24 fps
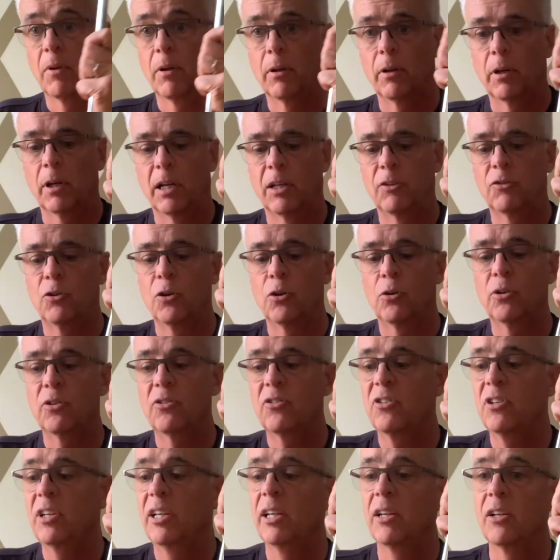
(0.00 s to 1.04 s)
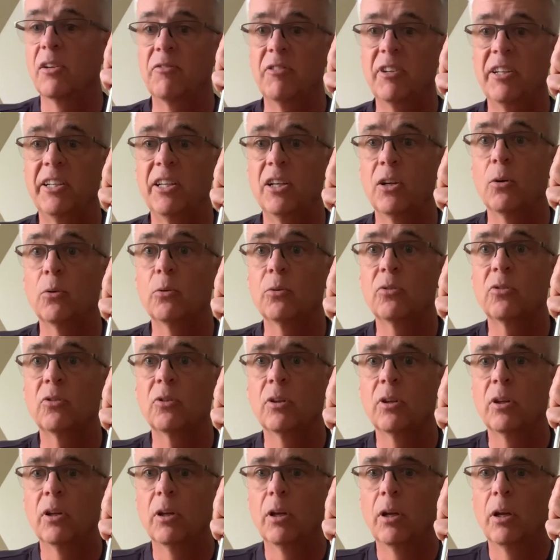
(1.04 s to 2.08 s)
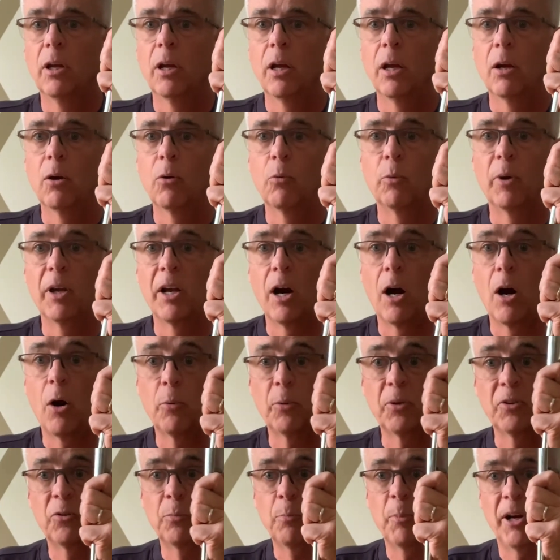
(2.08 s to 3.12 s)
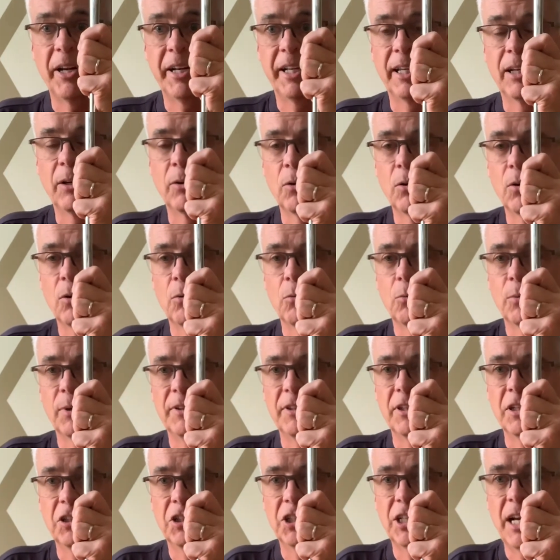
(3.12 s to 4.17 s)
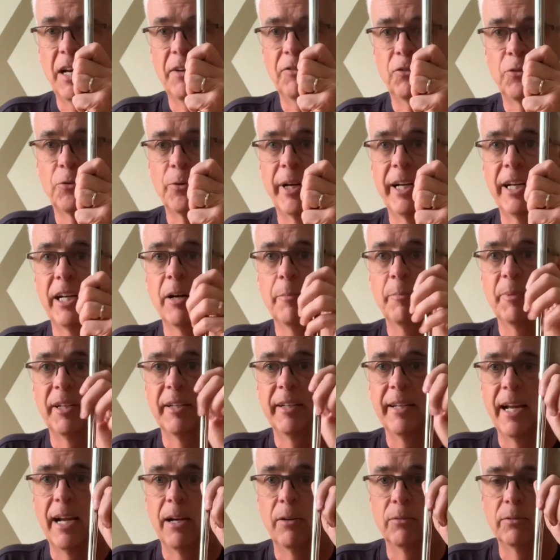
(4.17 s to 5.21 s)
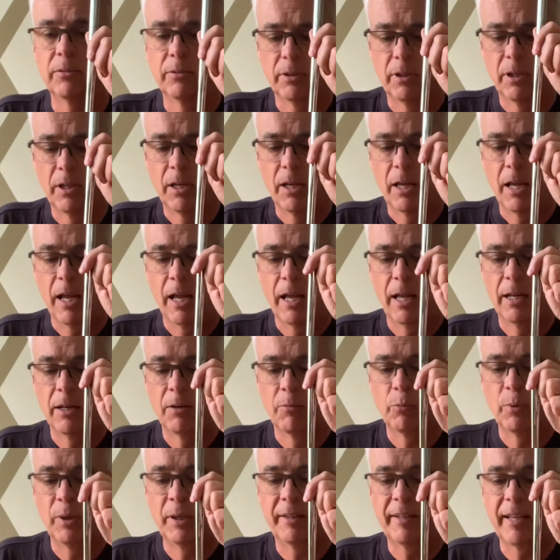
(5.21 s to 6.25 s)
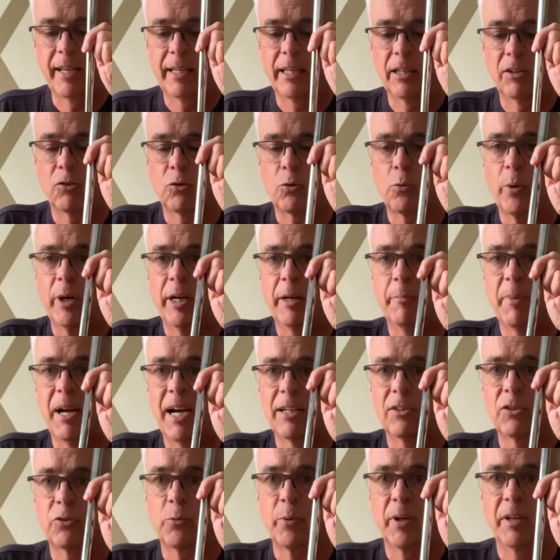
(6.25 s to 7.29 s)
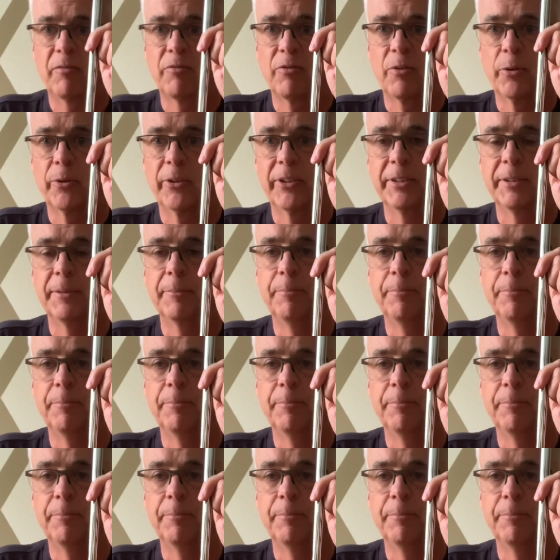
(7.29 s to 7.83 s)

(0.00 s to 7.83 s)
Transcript: As you could see in the videos, we are always putting with the shaft straight up and down, and we take it square back, straight forward.